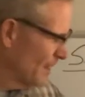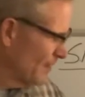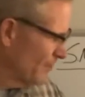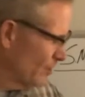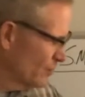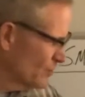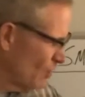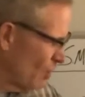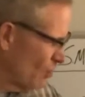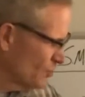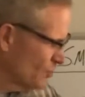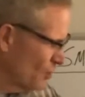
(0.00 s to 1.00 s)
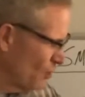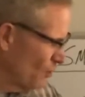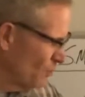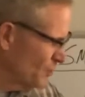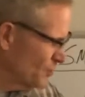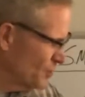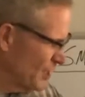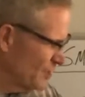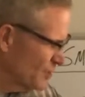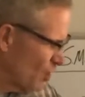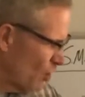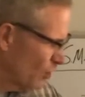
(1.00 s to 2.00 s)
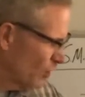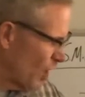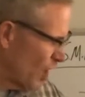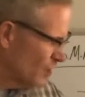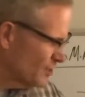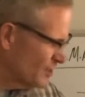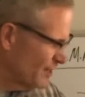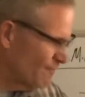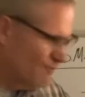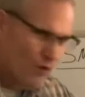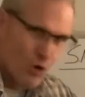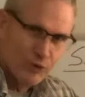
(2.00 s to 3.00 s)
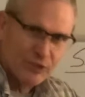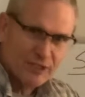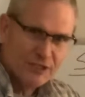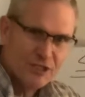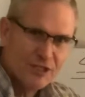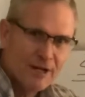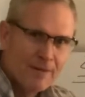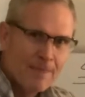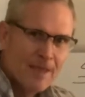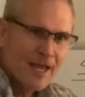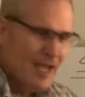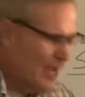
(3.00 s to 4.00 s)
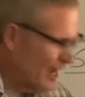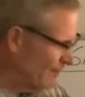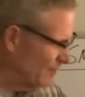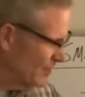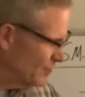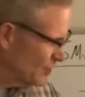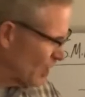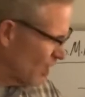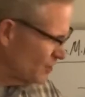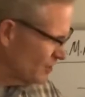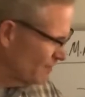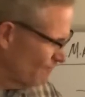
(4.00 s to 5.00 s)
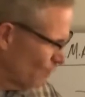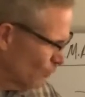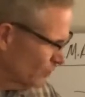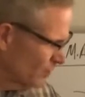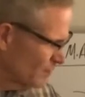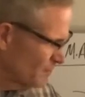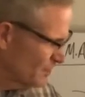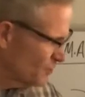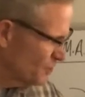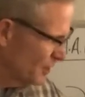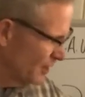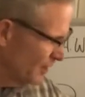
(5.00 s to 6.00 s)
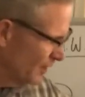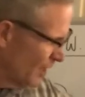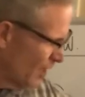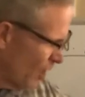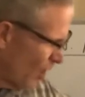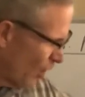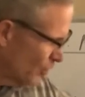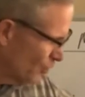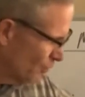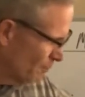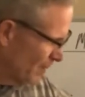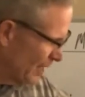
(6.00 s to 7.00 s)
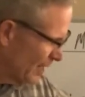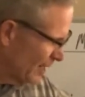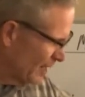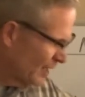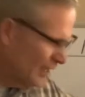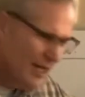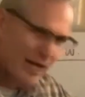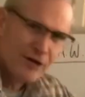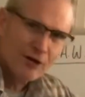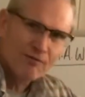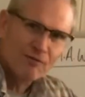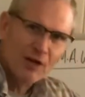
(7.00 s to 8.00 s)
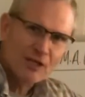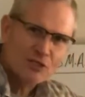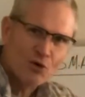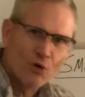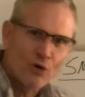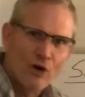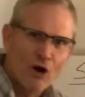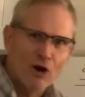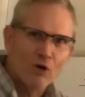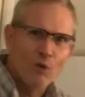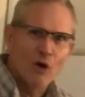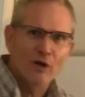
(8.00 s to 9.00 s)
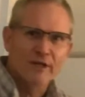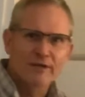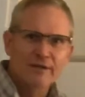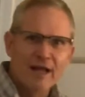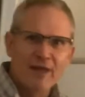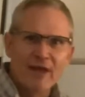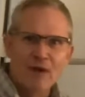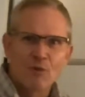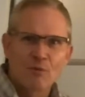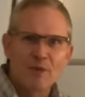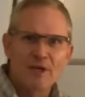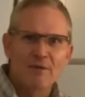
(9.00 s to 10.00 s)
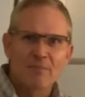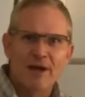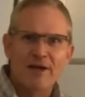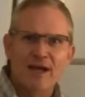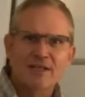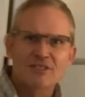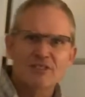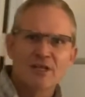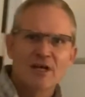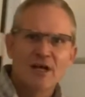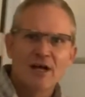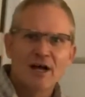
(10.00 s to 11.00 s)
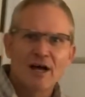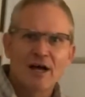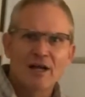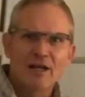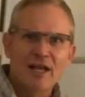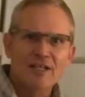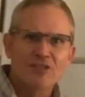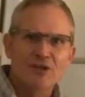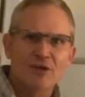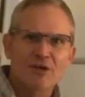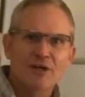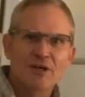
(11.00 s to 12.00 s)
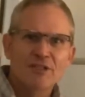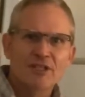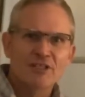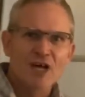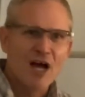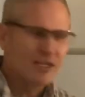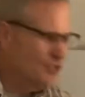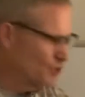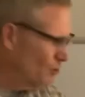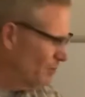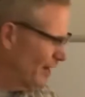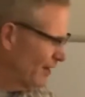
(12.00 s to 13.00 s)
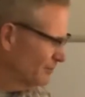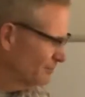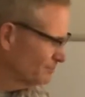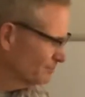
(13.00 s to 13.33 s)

There's also machines called constant voltage. And these constant voltage machine are your MIG and your flux cord arc welding. Now that will be in my next lecture to talk to you about.